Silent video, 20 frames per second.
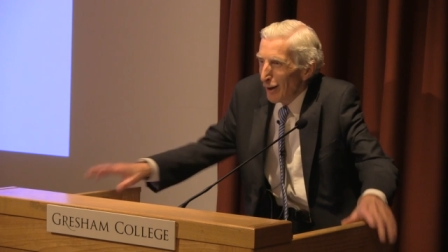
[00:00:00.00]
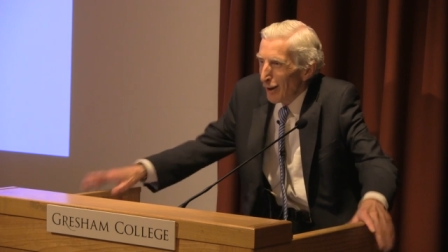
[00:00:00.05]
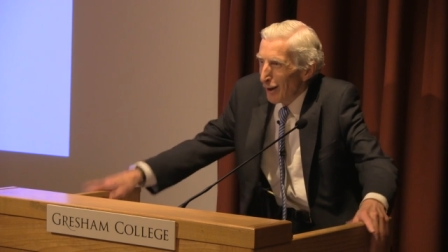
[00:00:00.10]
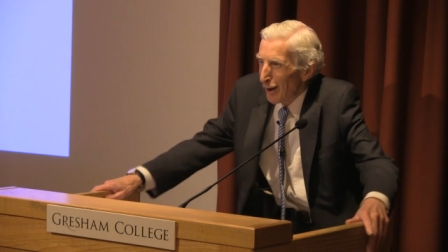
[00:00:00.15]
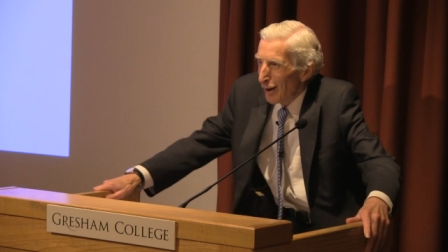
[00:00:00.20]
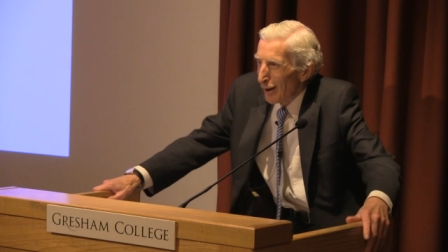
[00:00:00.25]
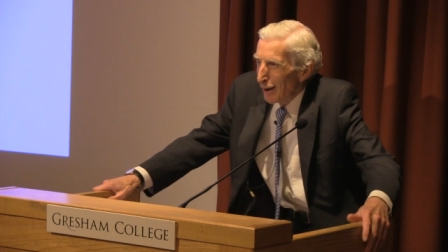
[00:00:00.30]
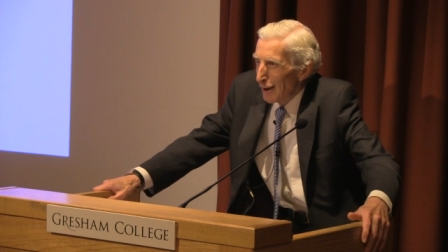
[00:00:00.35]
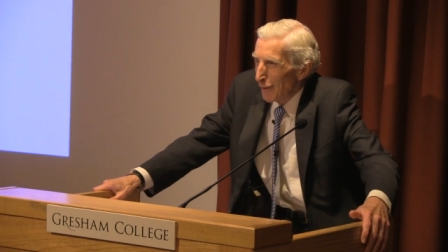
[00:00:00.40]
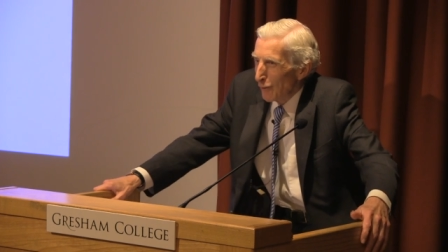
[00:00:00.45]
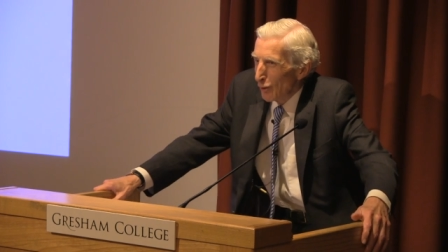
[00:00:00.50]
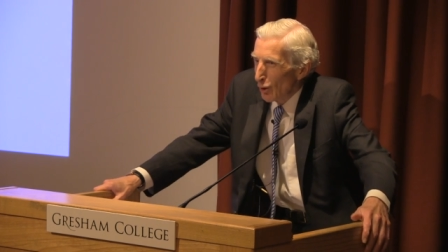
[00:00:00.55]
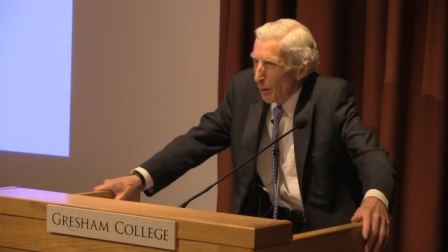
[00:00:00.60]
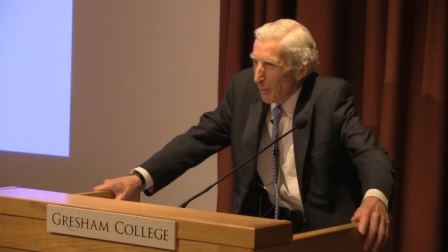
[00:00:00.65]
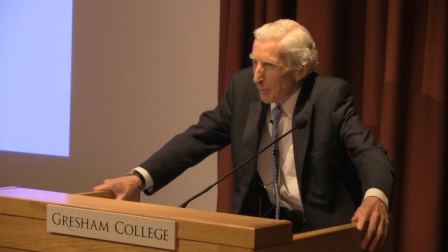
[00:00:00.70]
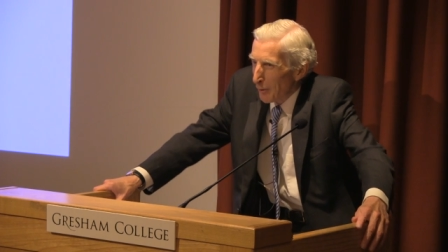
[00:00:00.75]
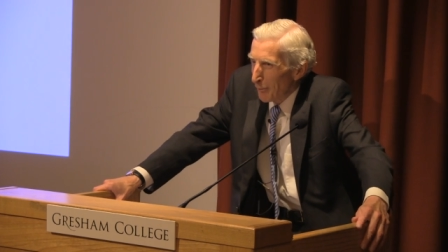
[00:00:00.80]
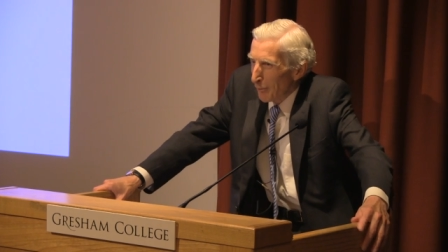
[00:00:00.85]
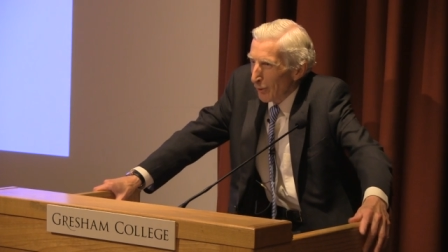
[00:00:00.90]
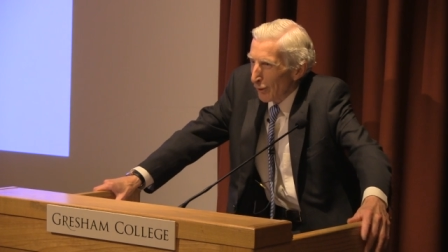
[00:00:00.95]
uh, even the
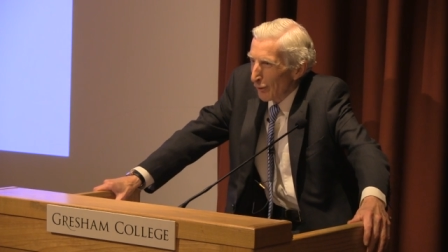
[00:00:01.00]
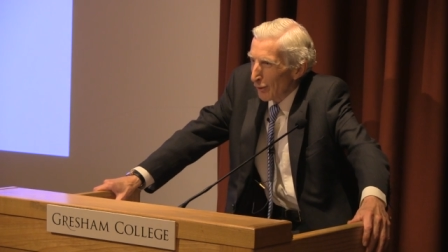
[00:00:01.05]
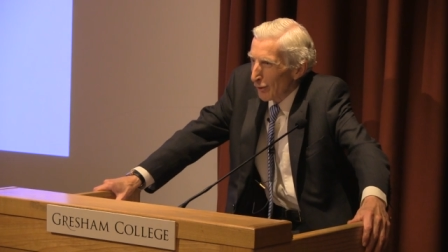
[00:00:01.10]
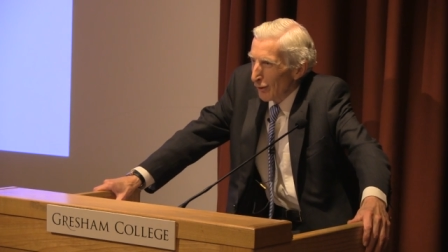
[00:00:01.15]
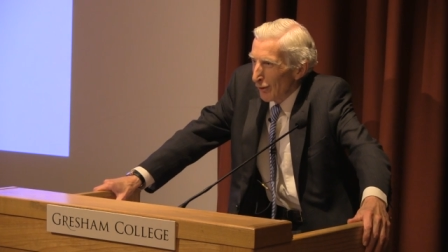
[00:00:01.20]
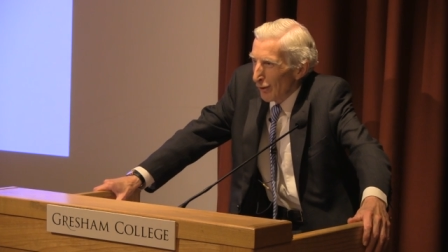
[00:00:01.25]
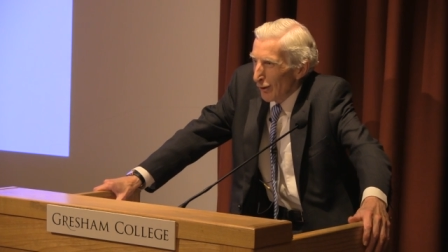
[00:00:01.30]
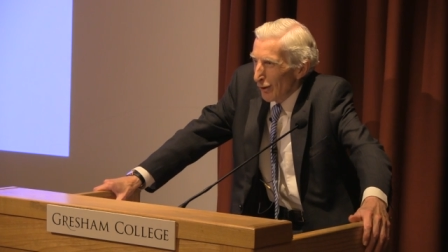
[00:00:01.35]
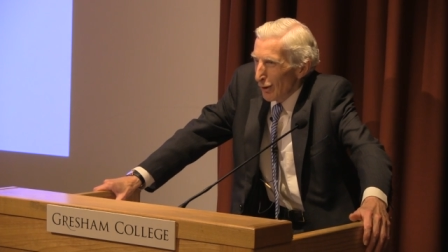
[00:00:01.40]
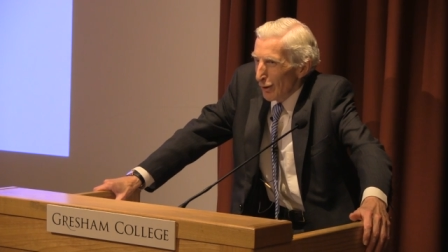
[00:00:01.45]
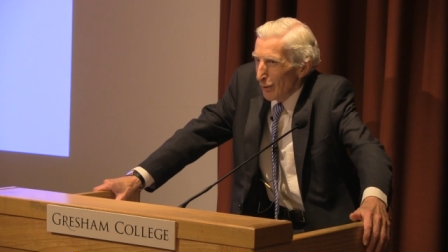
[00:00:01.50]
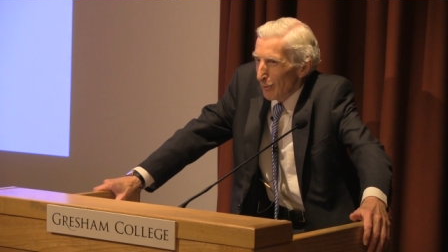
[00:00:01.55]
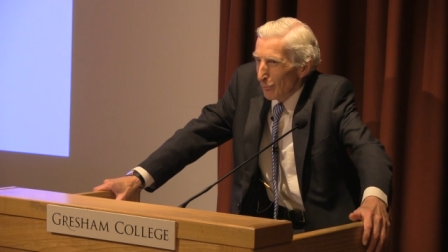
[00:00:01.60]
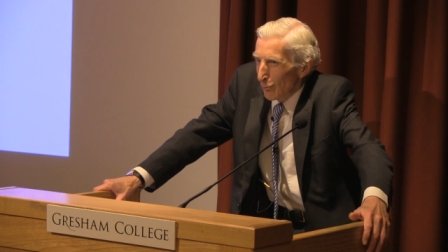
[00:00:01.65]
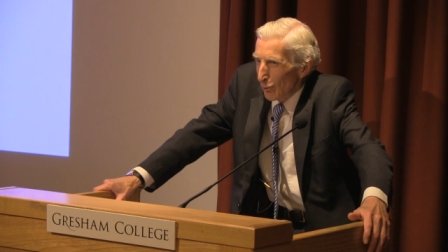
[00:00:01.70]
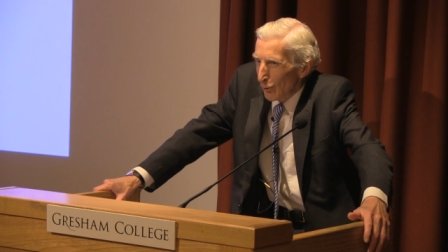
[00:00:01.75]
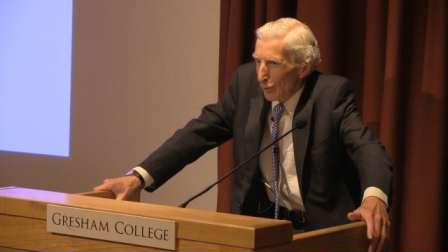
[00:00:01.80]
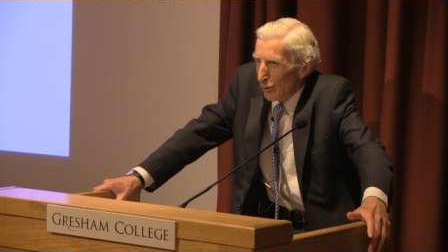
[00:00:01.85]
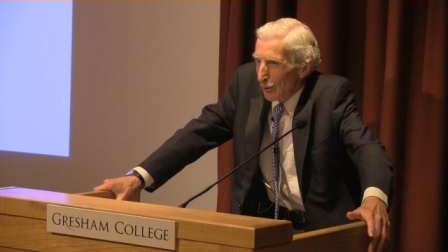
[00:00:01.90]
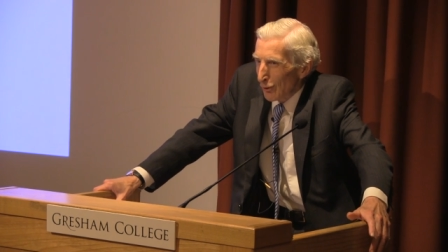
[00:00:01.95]
optimists
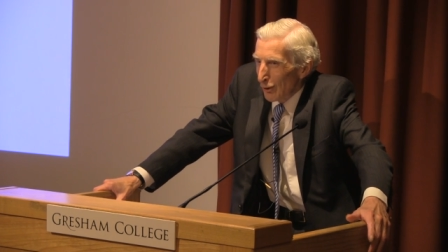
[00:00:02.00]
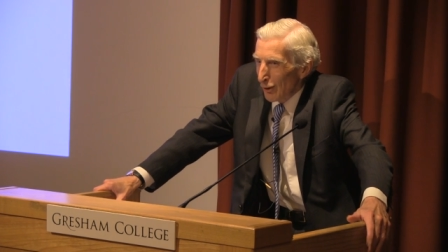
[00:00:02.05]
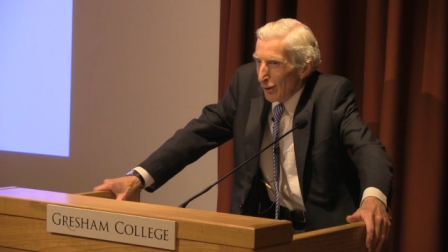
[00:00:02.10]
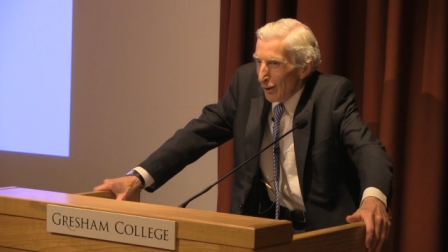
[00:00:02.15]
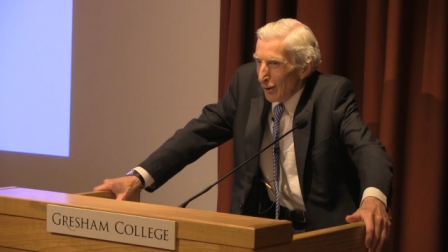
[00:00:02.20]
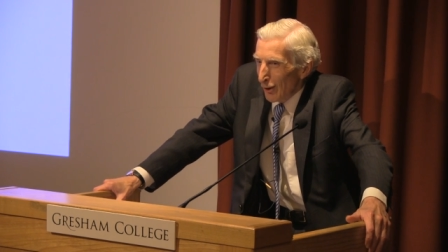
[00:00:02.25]
wouldn't